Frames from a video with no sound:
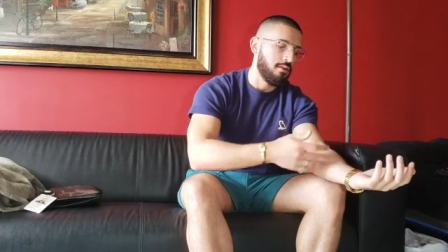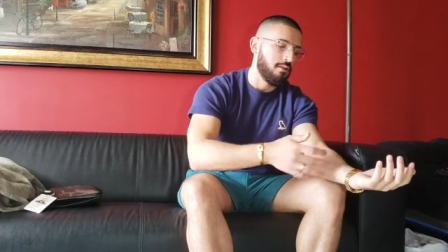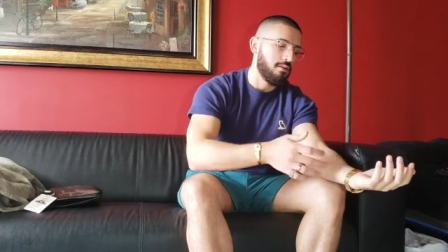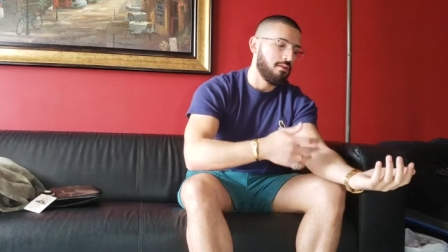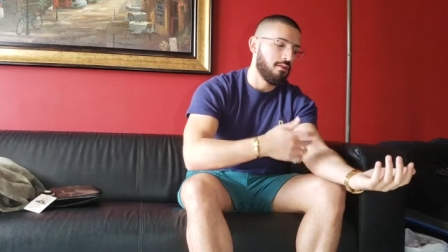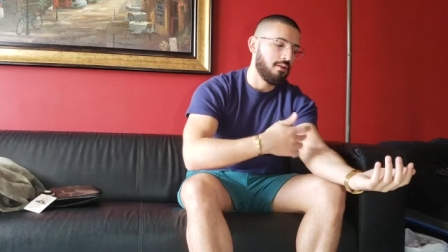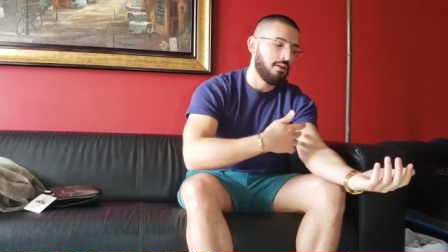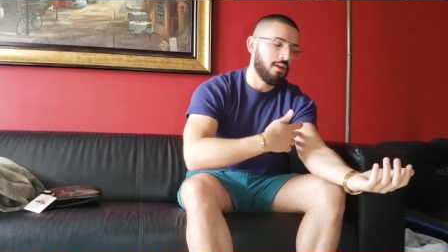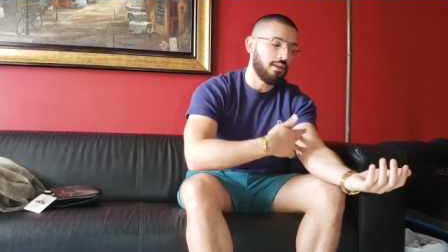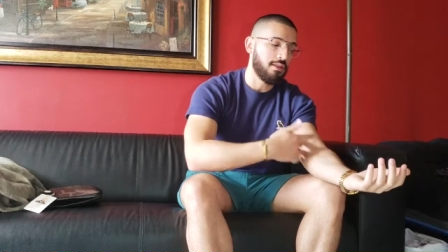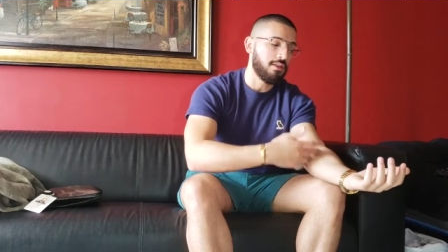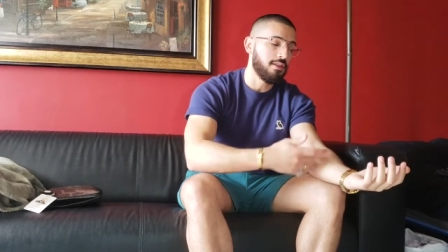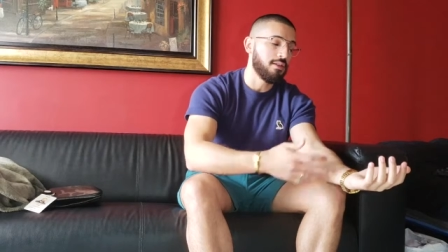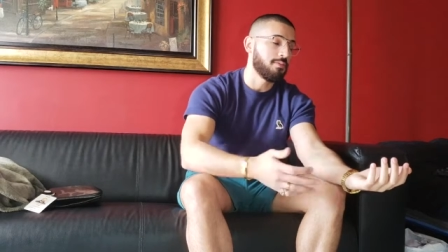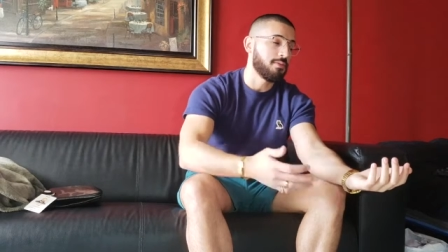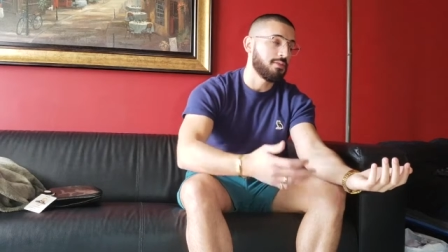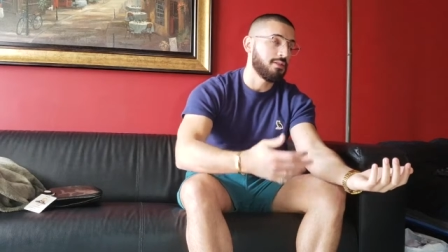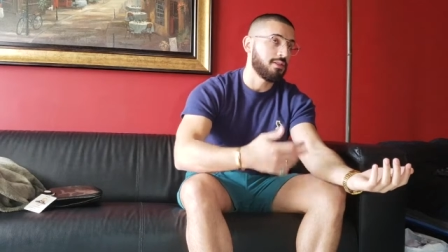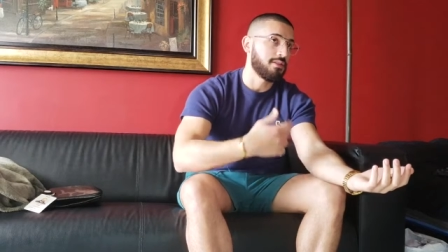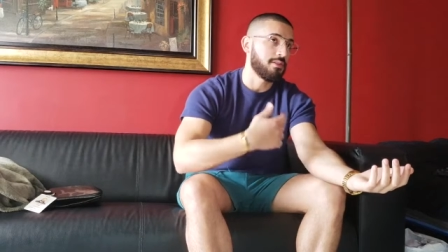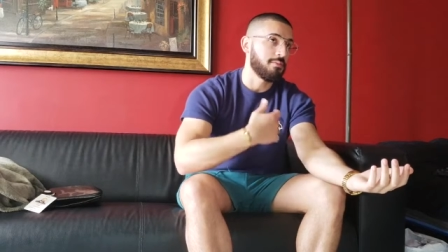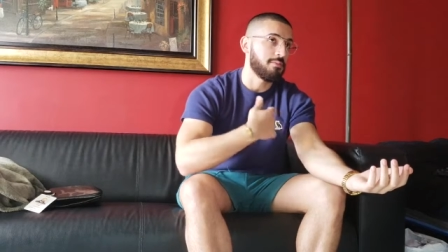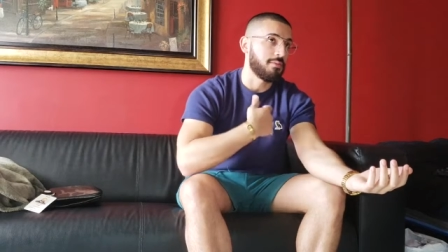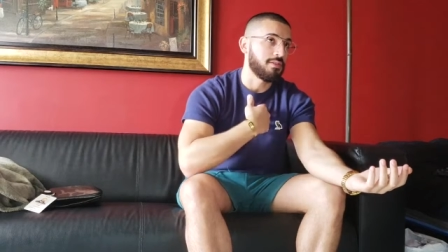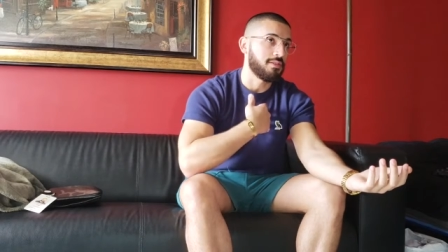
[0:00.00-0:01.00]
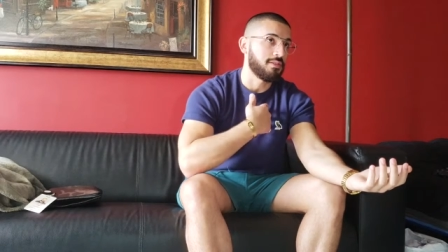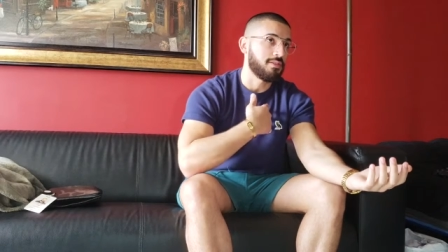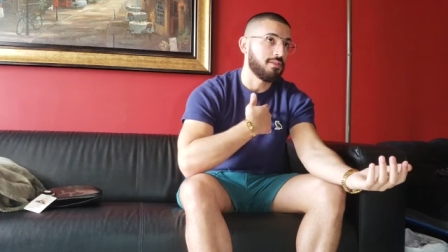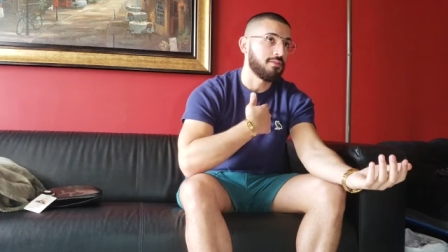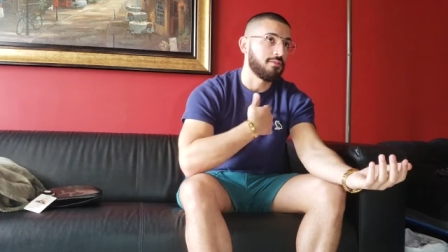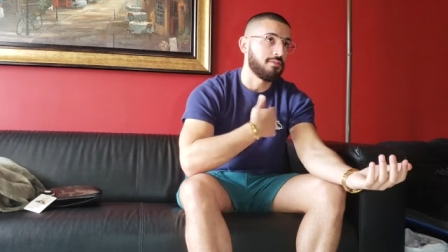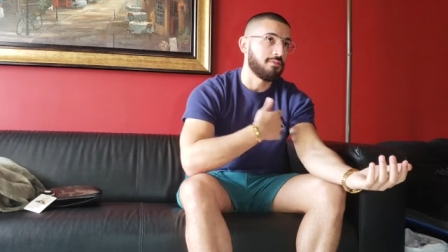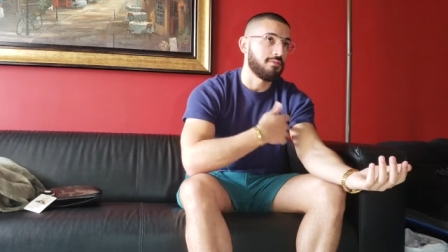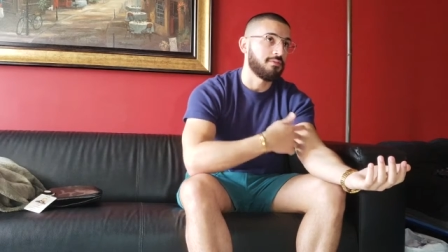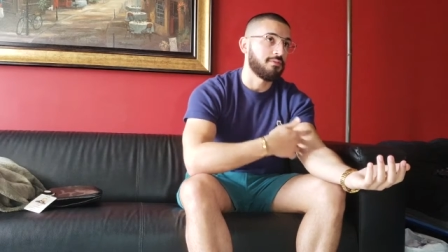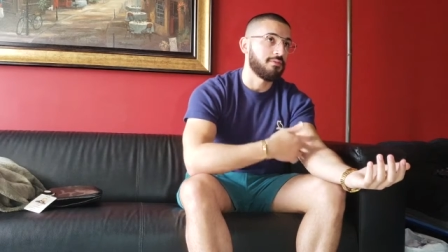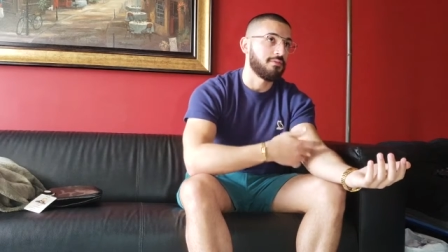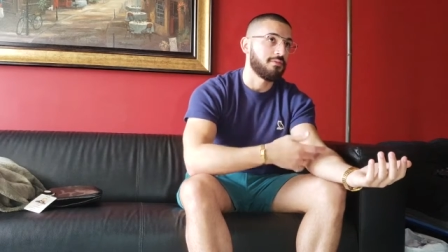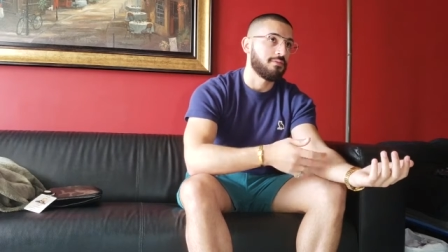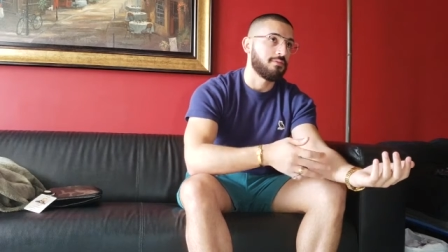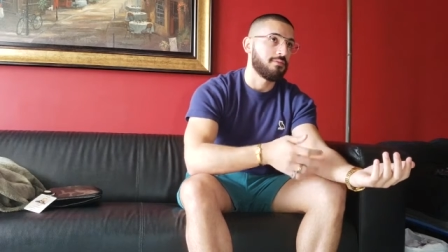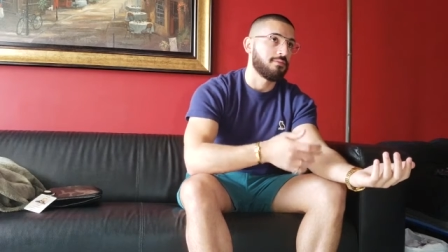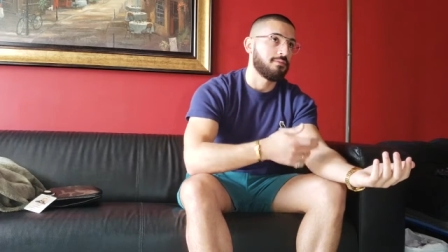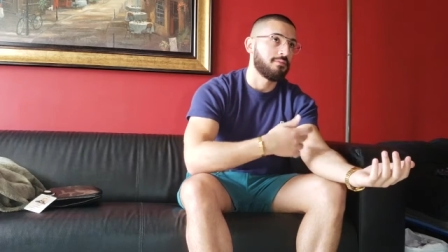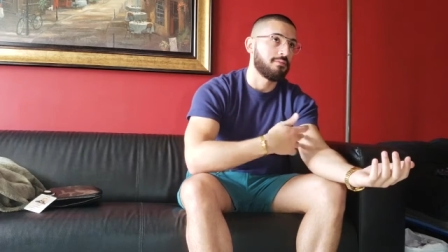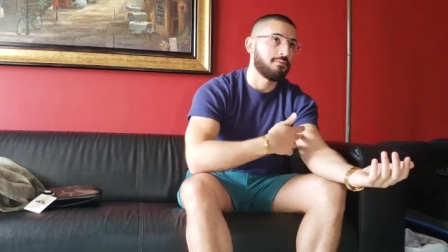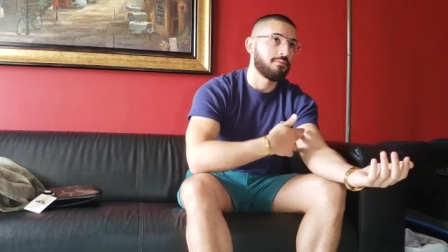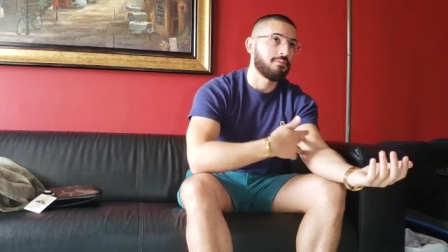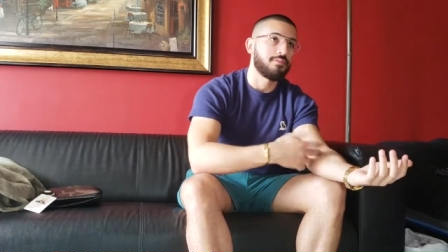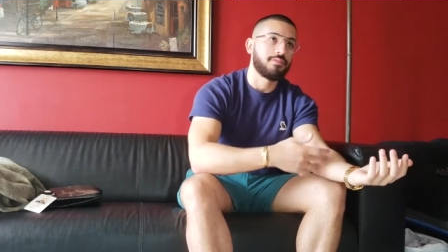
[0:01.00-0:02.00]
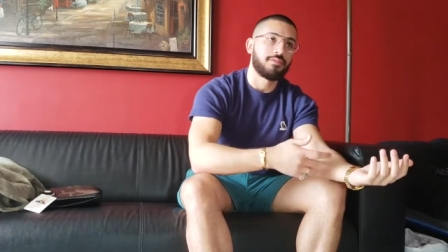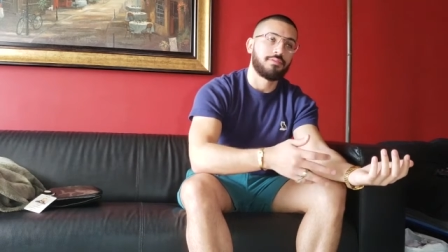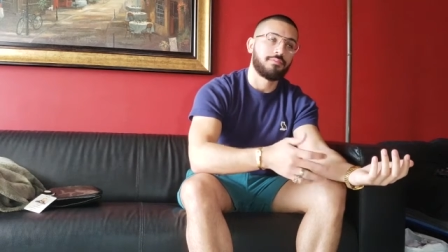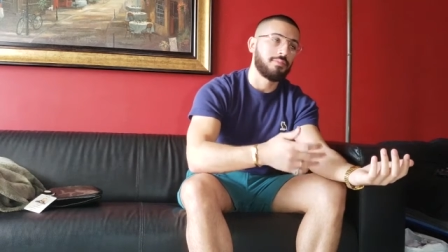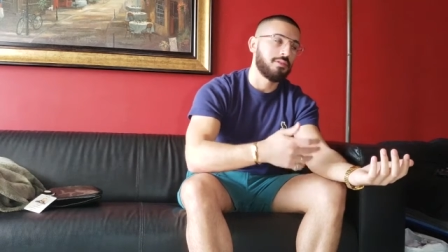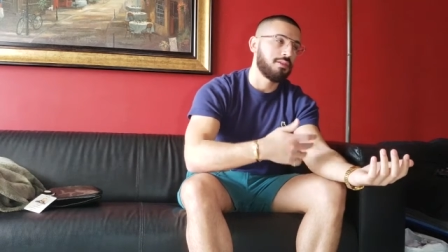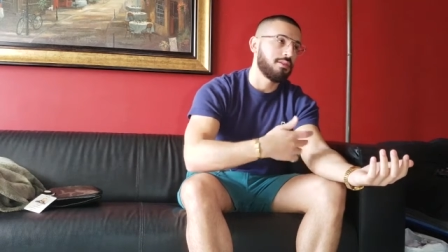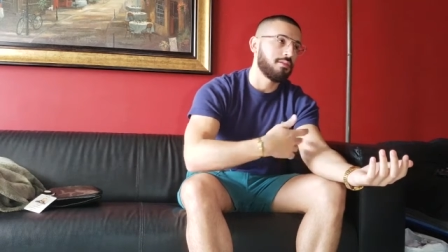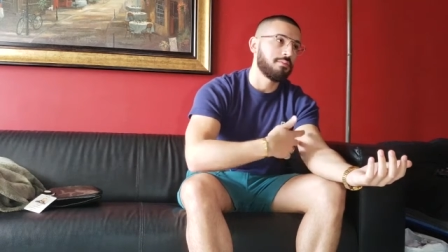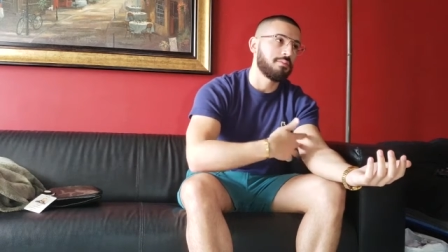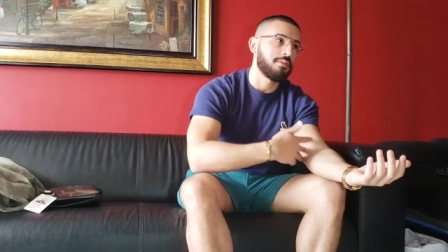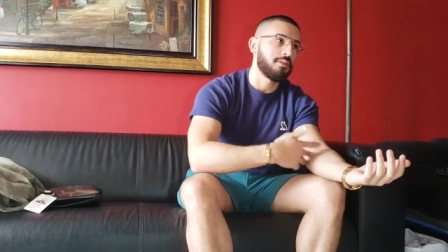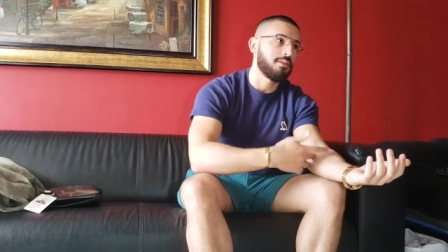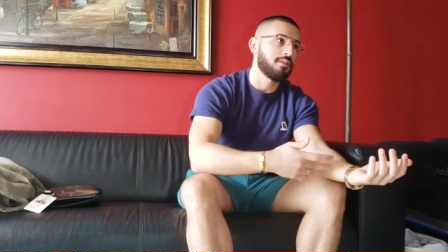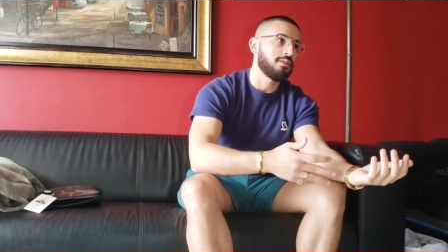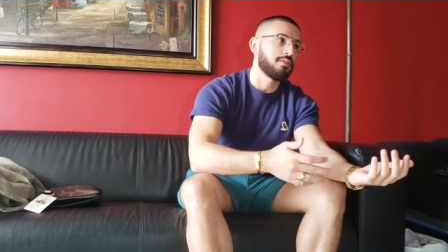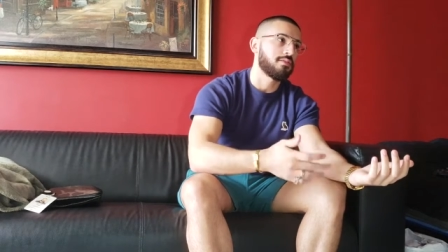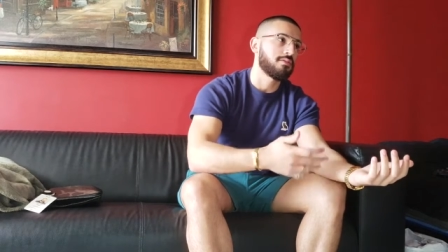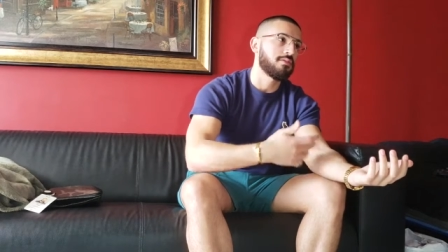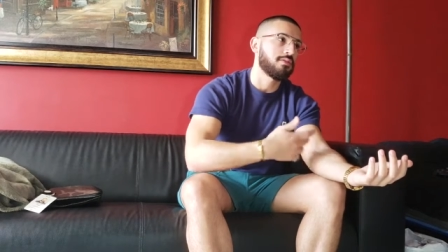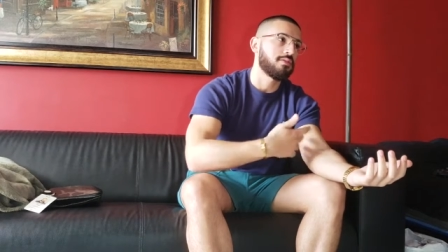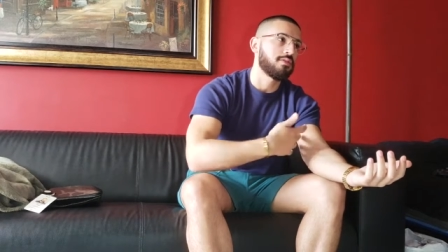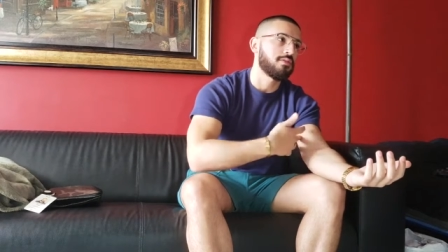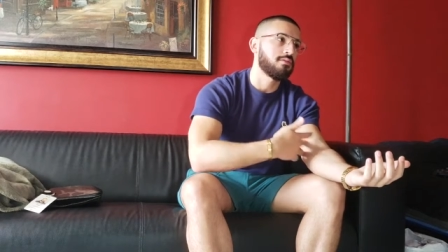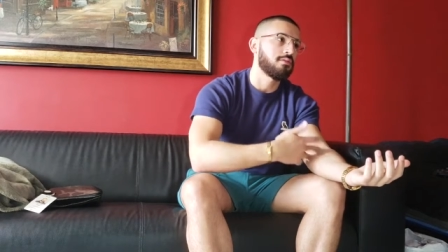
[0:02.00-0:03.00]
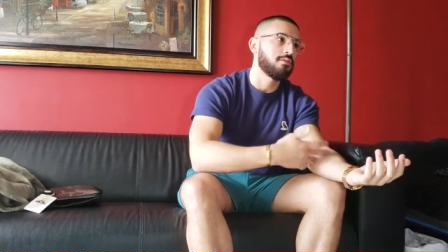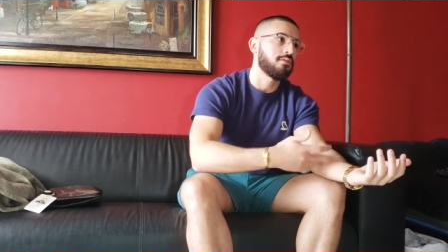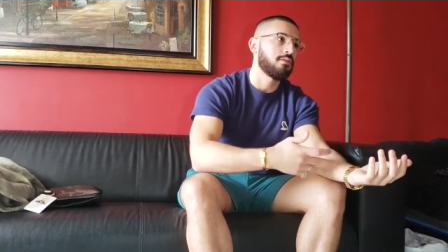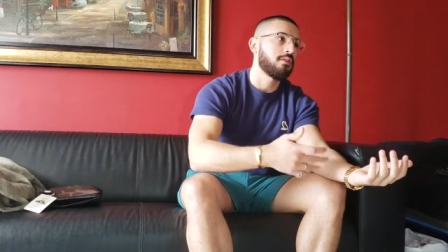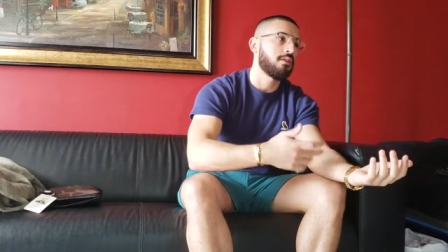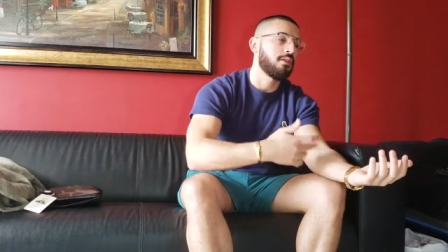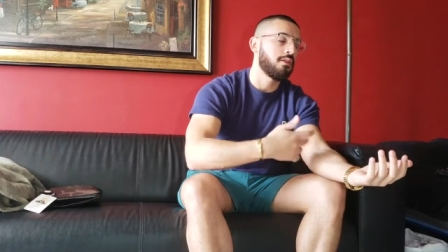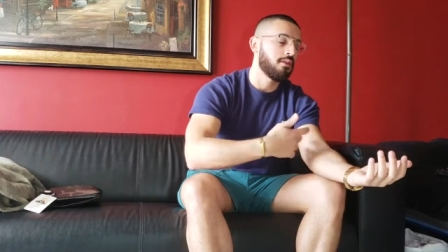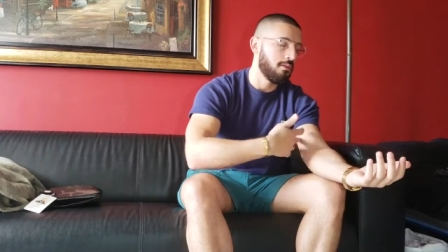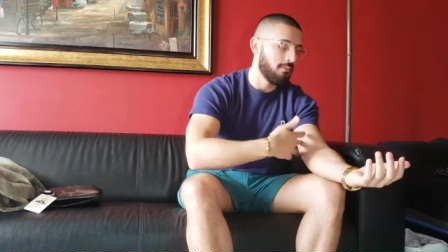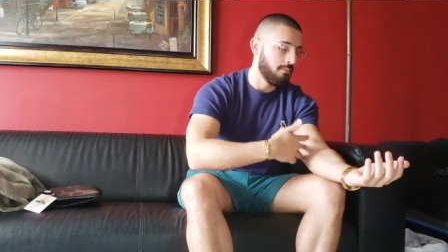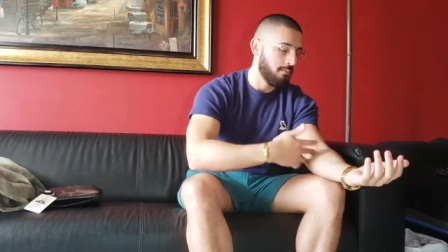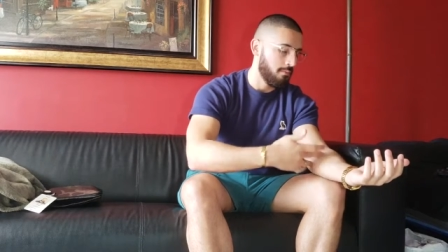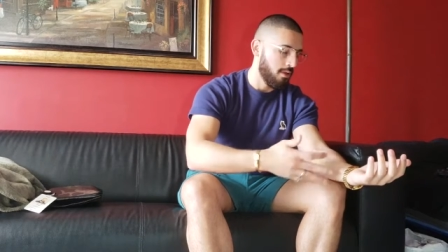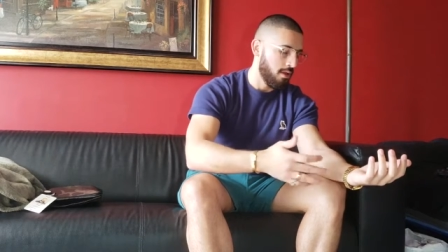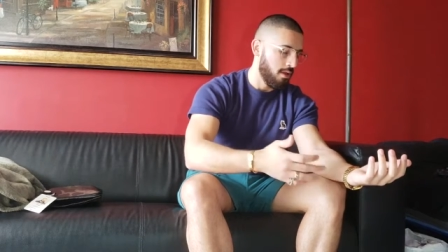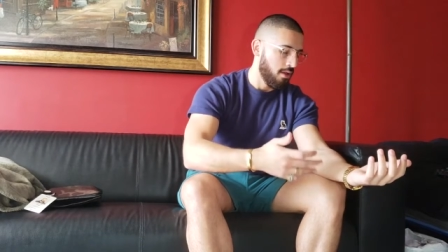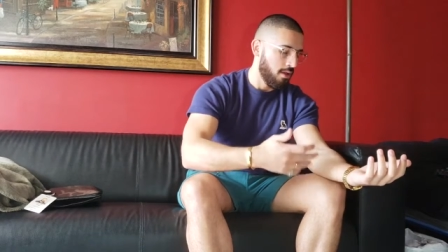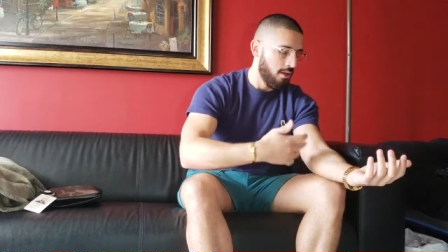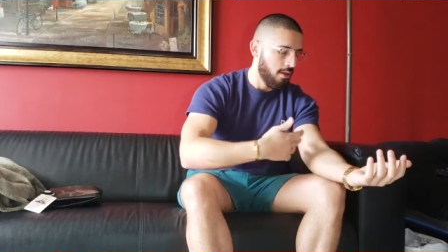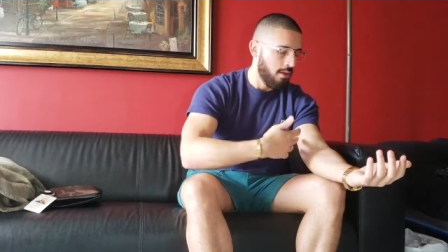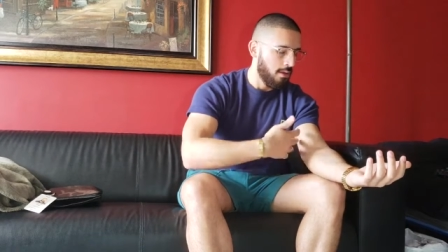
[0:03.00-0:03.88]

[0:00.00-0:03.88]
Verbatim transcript: I think I'm protecting myself. Yeah. To be completely honest. It's um, like uh, this is the